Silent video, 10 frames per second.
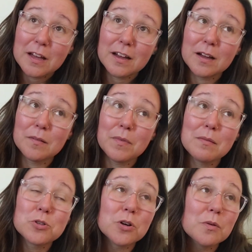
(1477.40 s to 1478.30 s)
um, I'm
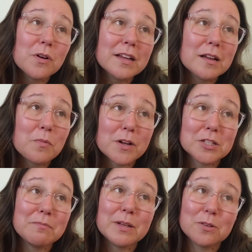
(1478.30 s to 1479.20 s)
sure we'll end up
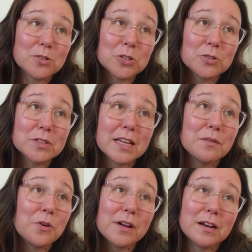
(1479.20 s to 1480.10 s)
watching Beetlejuice and
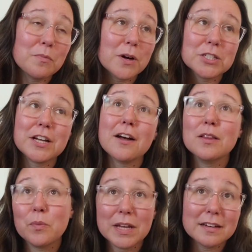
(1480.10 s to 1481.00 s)
we'll end up watching
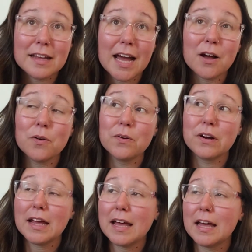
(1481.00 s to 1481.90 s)

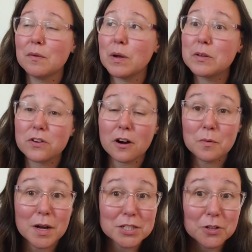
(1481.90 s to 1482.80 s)
Halloweentown. And we started
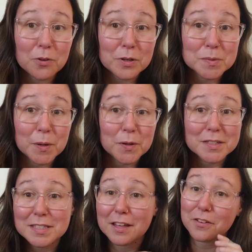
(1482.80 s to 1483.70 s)
watching Hocus
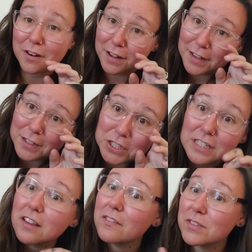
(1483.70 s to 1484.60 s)
Pocus the other night because
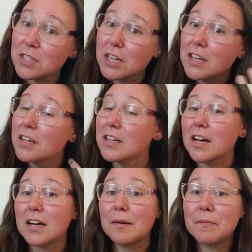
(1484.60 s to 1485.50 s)
she loves,
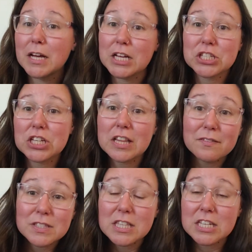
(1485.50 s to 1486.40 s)
um, she
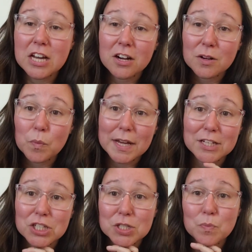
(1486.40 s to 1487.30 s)
loves the young
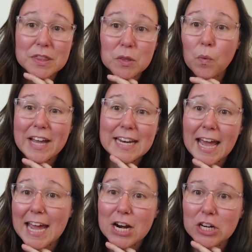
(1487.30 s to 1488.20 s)
witch with the white
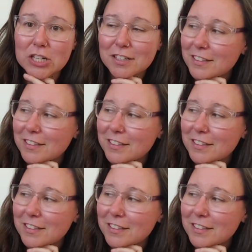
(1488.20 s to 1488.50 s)
hair.